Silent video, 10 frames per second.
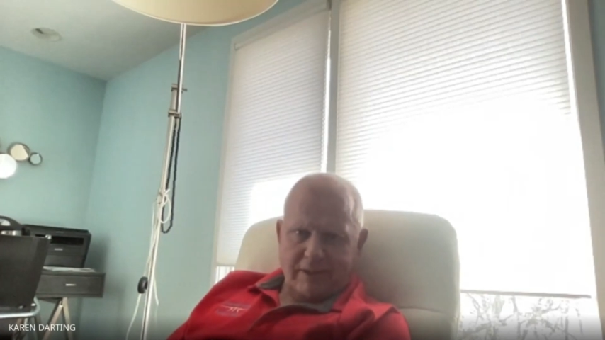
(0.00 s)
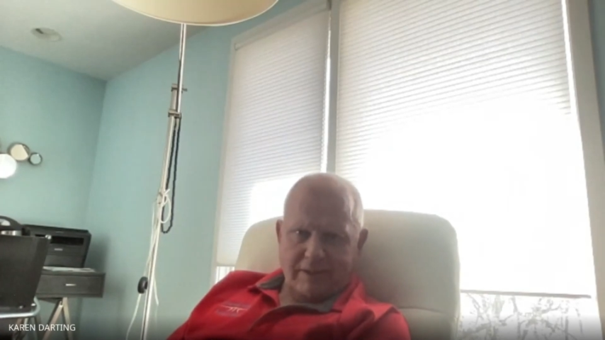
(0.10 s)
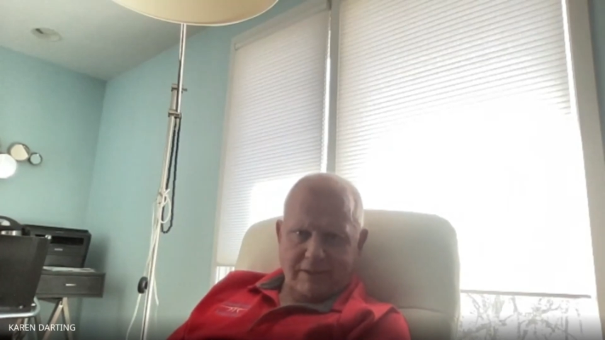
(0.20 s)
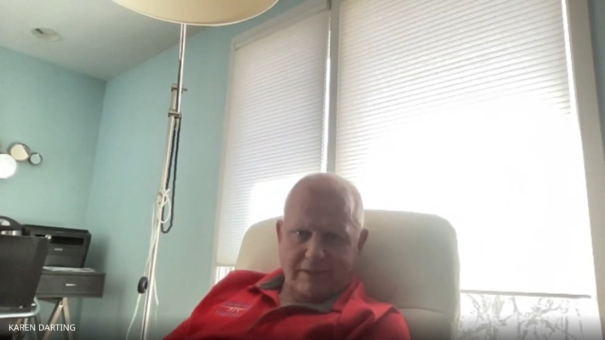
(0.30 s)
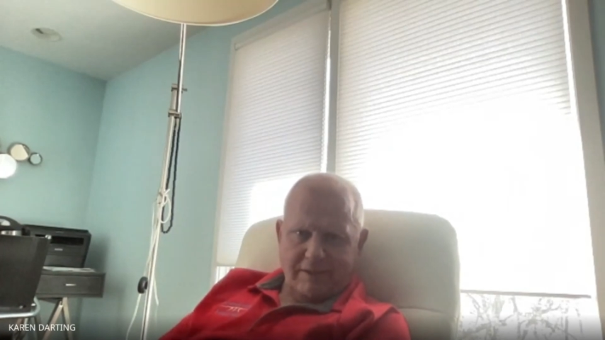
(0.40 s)

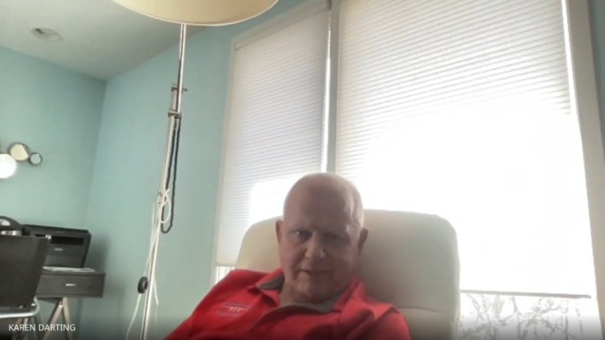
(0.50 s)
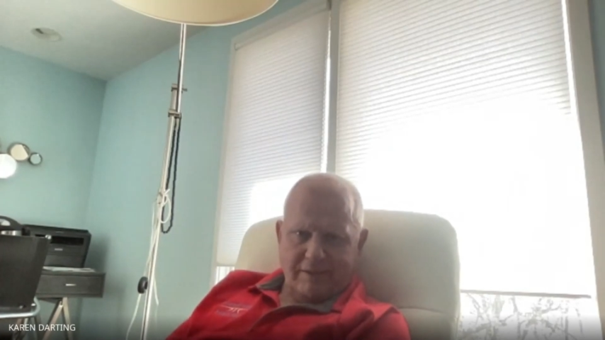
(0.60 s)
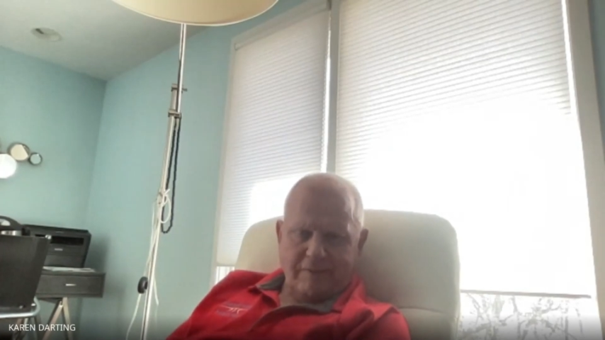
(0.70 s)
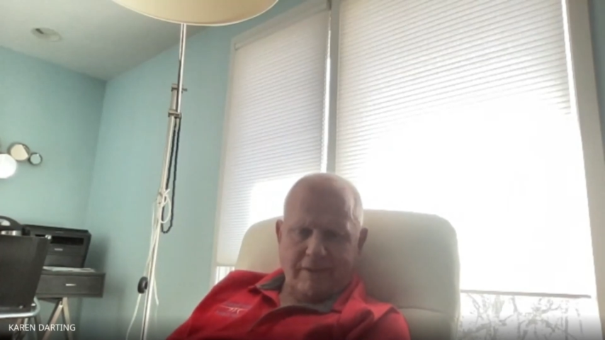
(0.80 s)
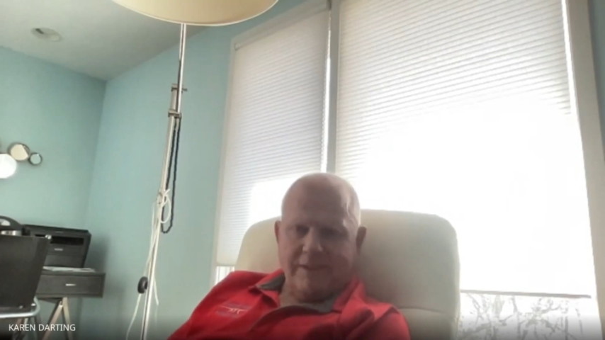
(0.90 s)

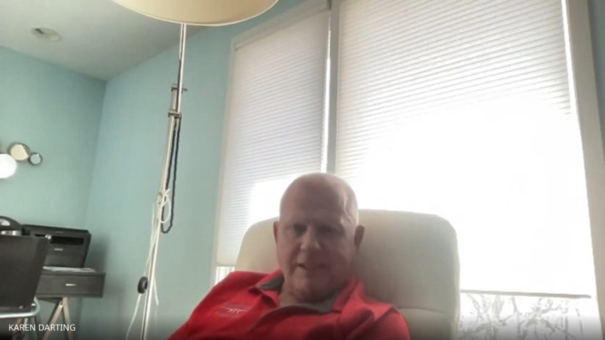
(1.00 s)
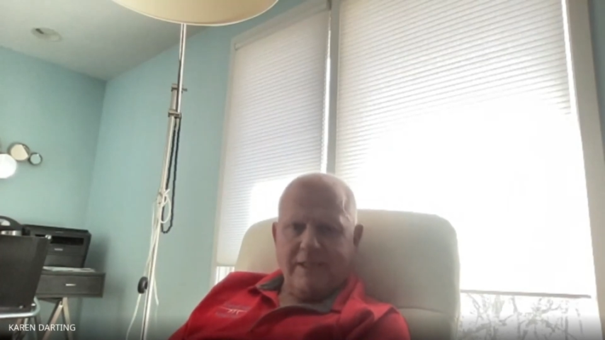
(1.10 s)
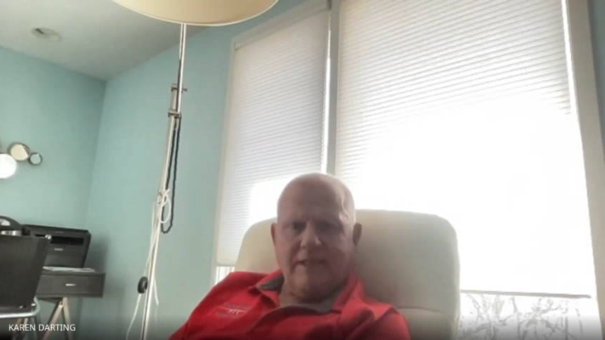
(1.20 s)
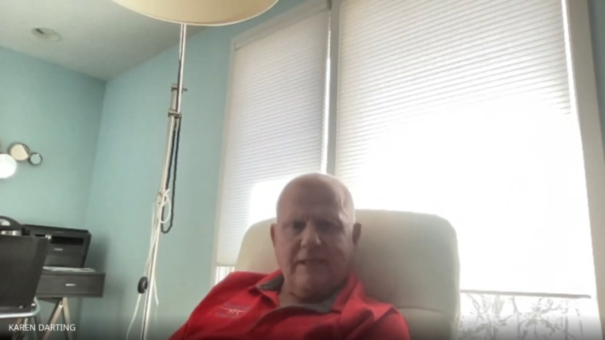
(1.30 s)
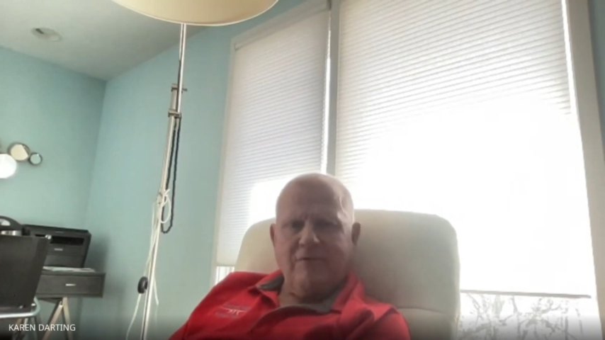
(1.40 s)
I
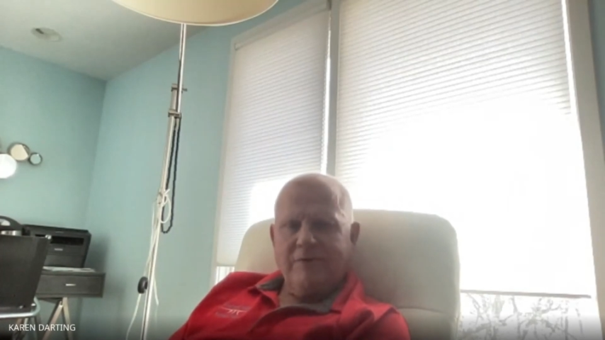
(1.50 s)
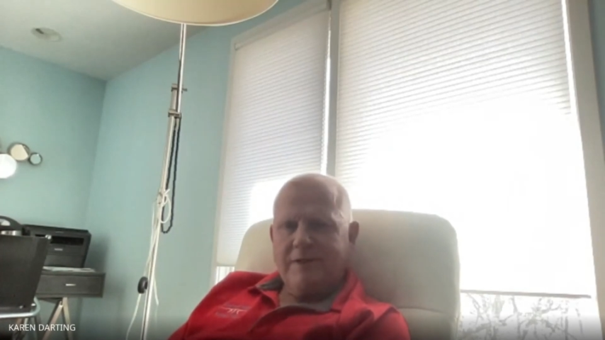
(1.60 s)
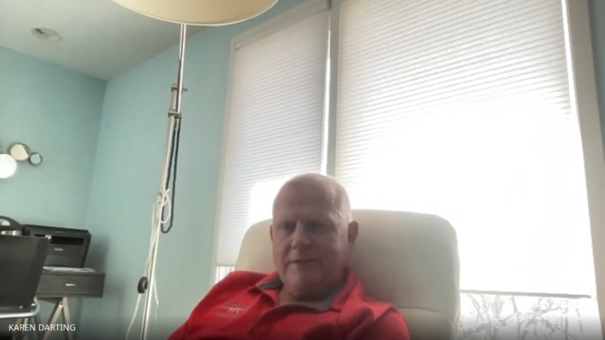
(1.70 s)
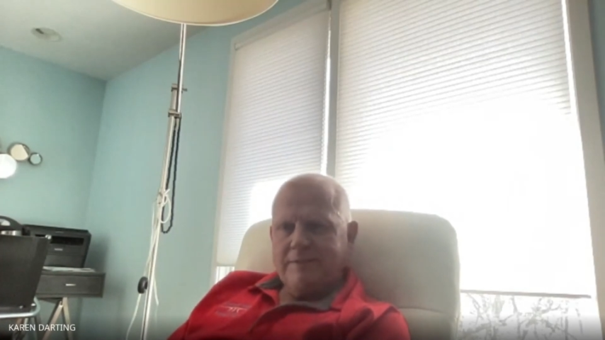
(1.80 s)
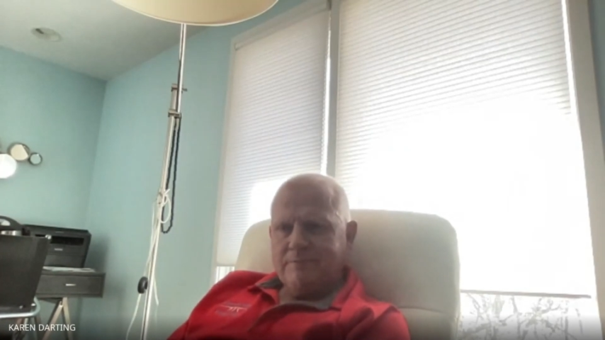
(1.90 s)
think
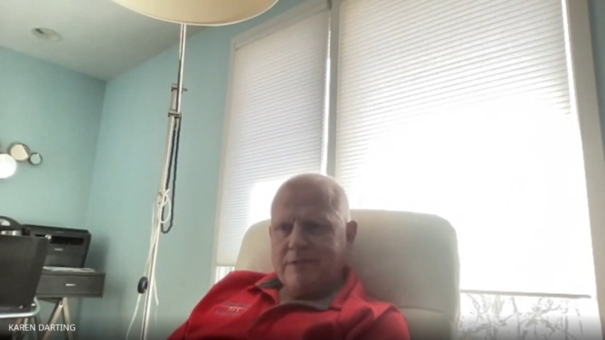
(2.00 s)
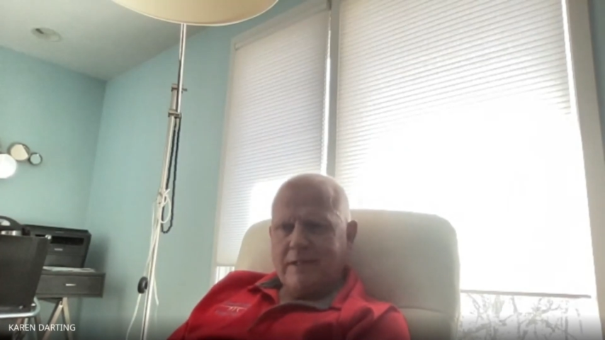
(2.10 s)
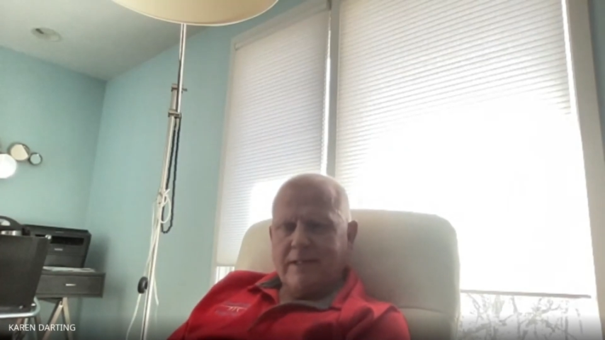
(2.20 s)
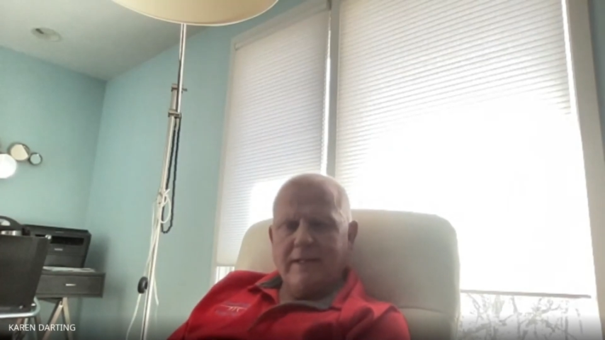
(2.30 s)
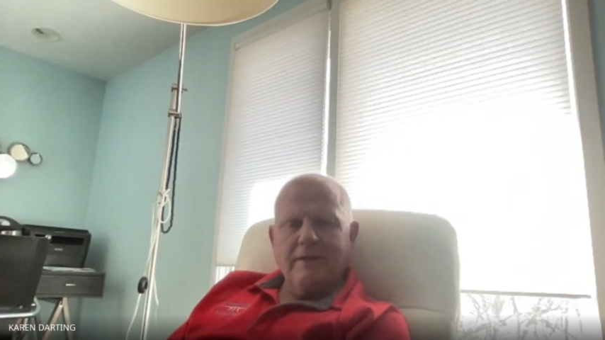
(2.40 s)

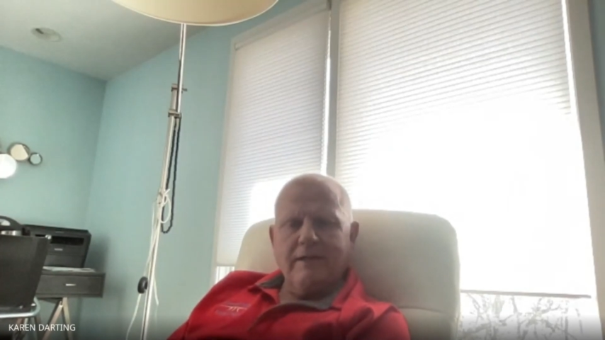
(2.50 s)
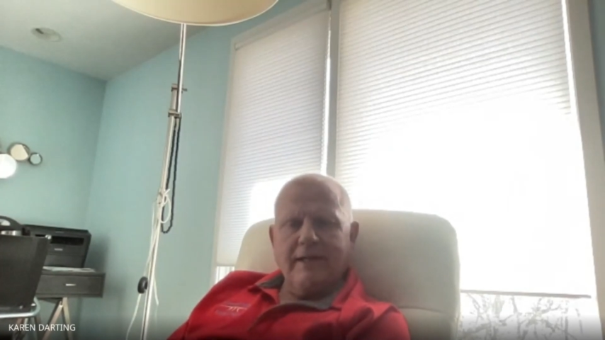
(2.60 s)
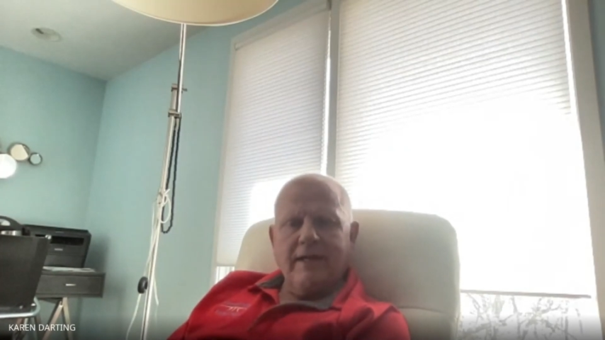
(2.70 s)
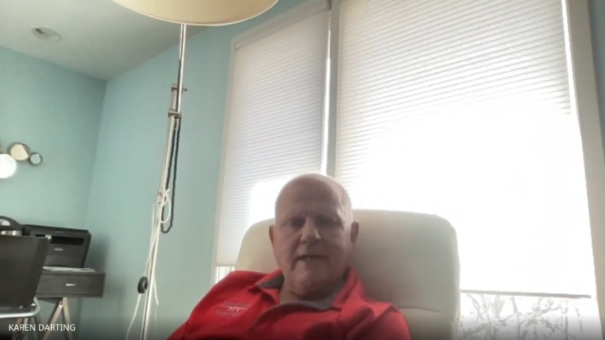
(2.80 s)
they